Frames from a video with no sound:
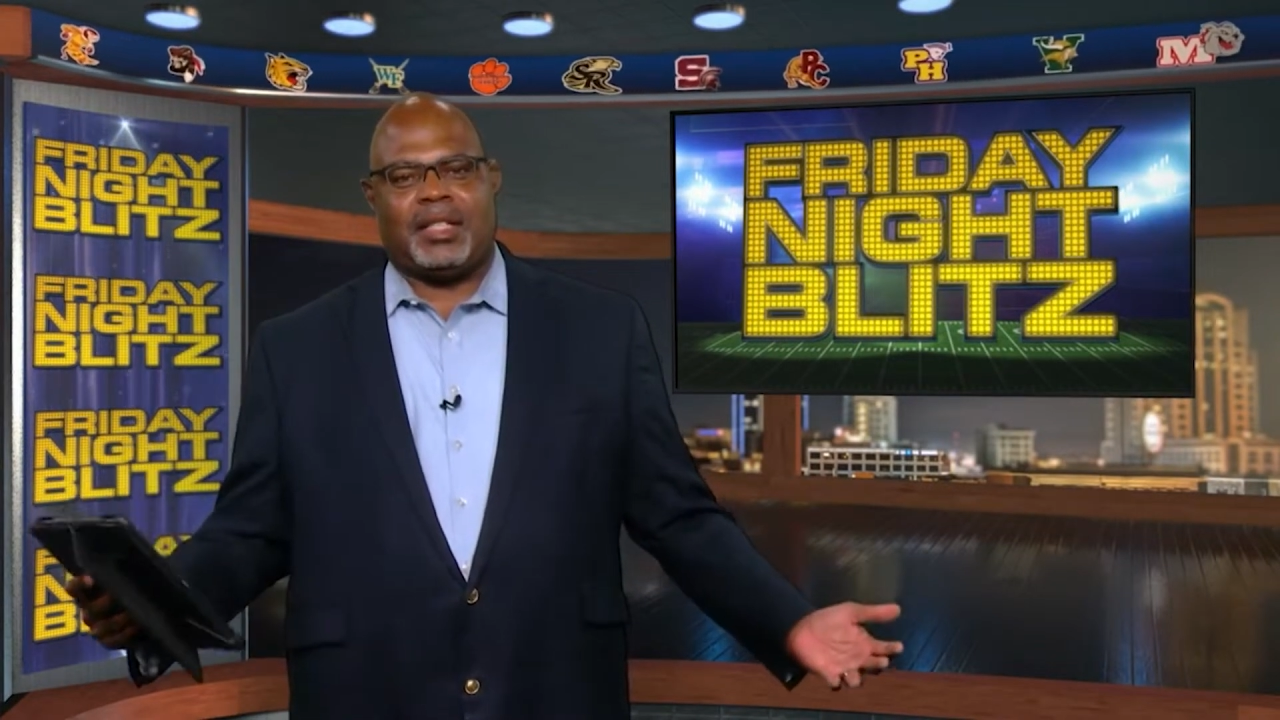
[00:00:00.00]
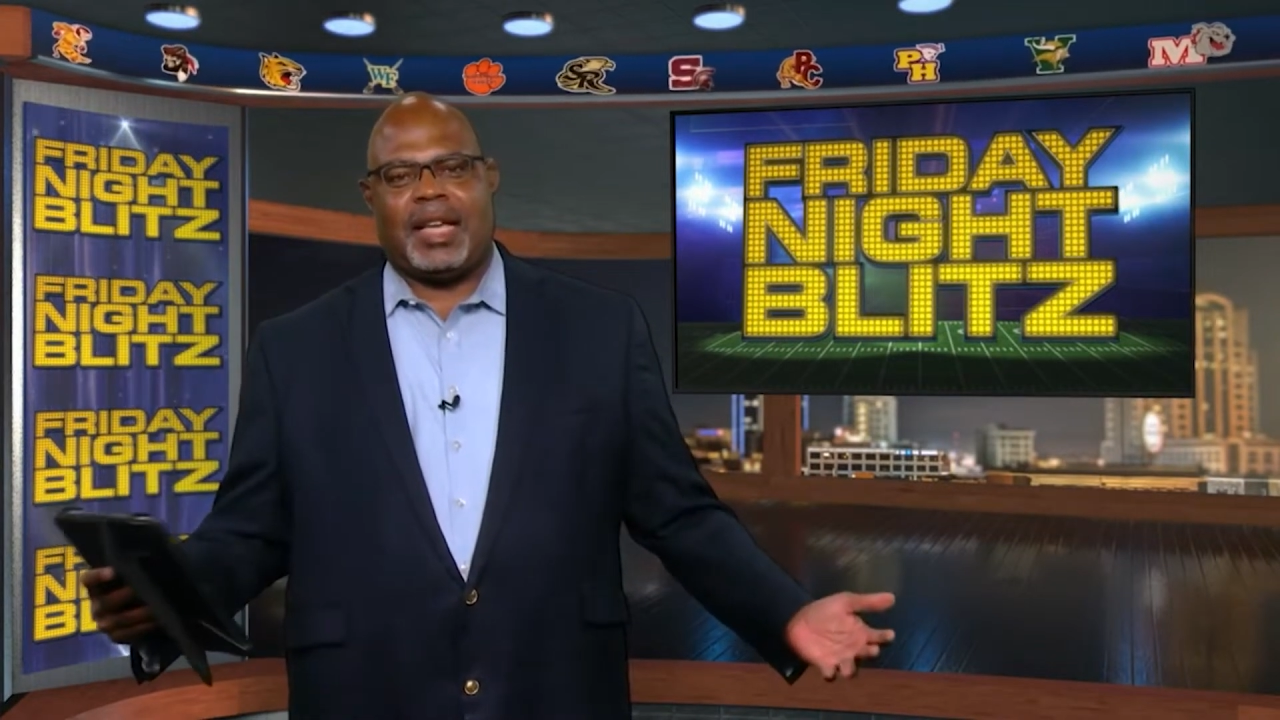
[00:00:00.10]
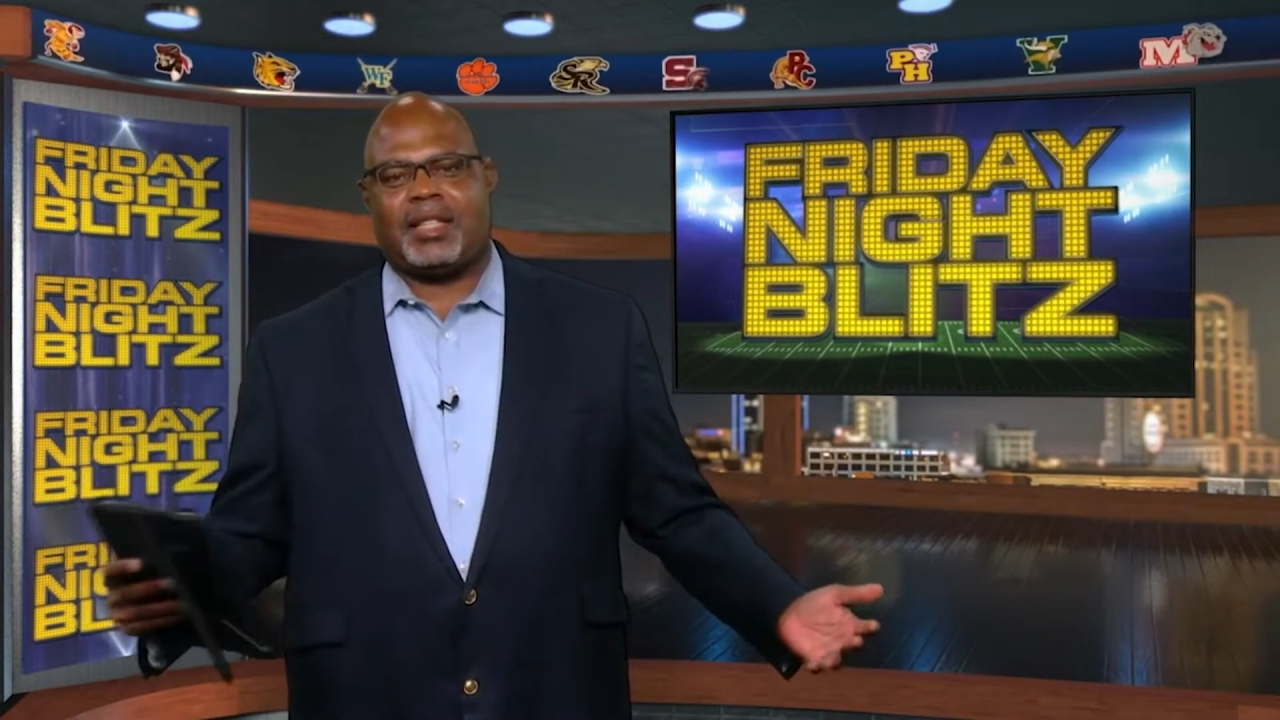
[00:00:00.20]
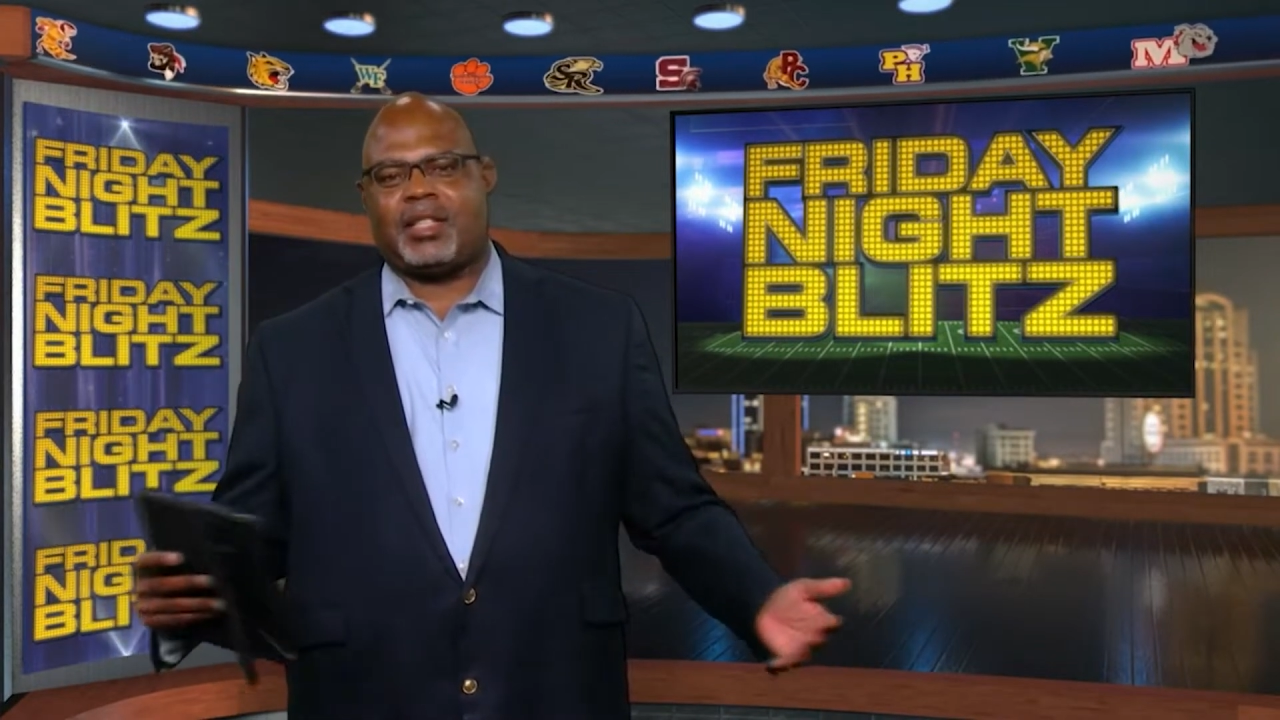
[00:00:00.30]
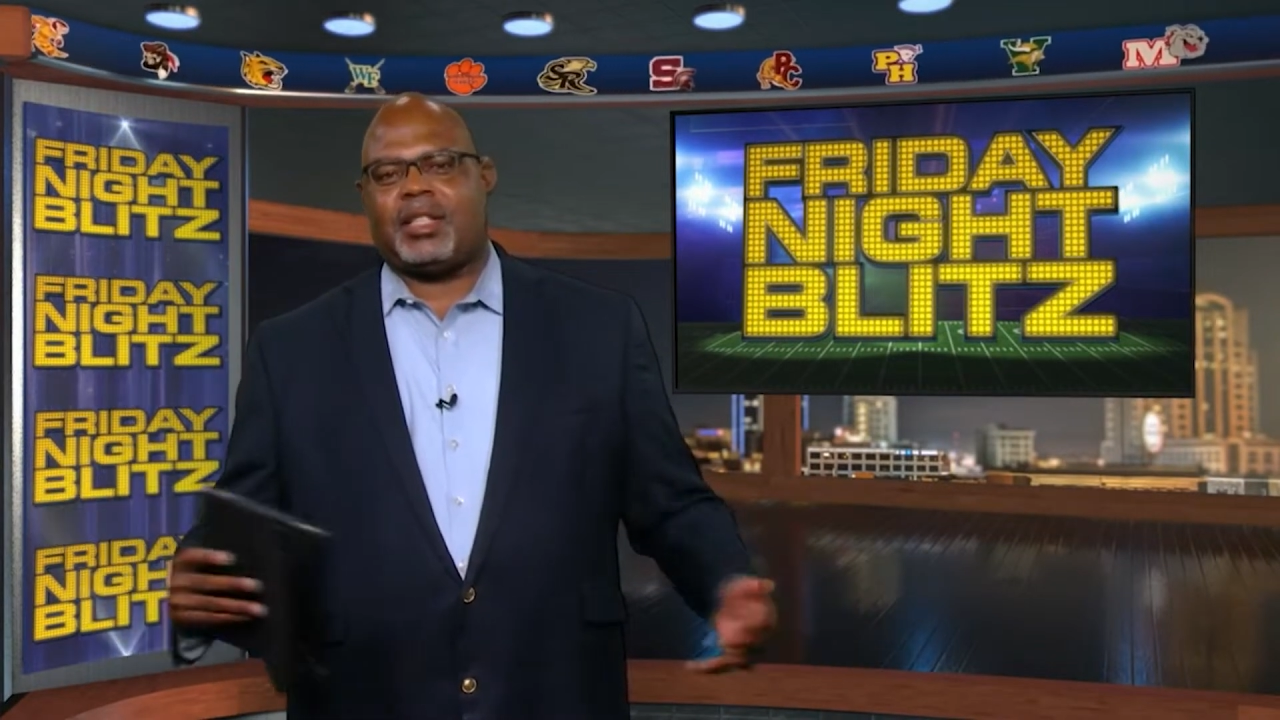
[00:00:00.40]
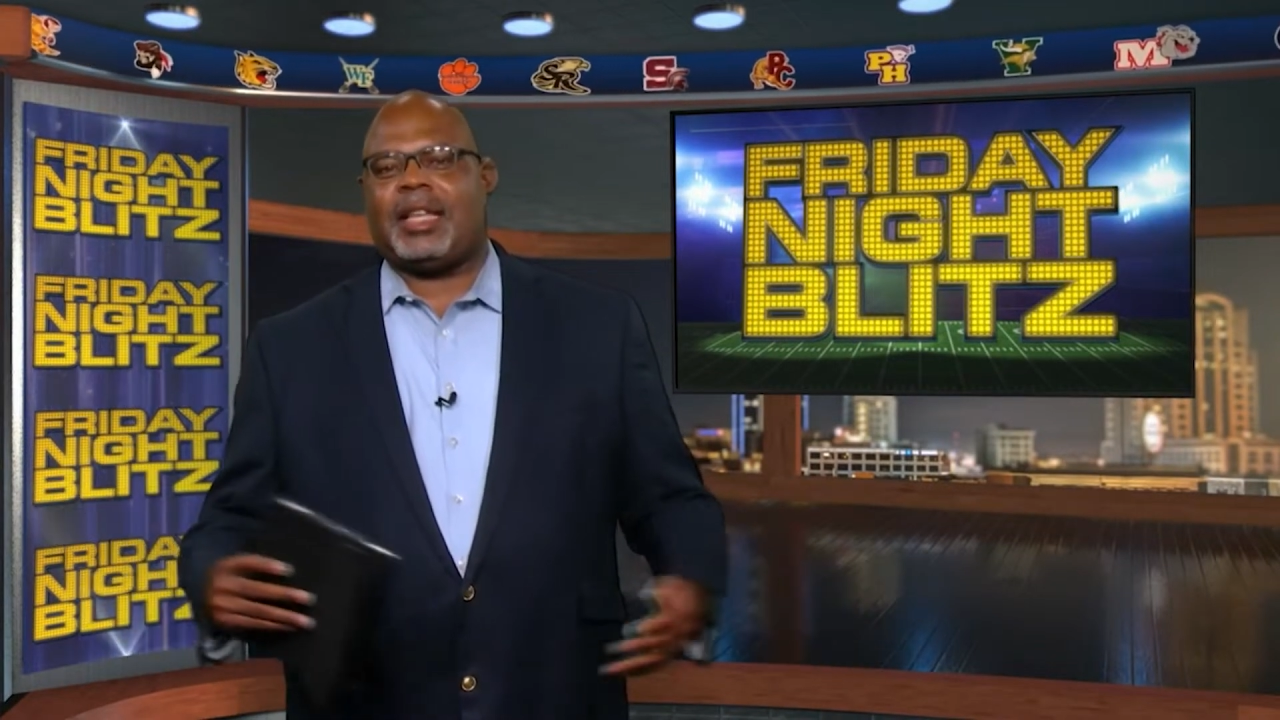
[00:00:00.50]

takes us to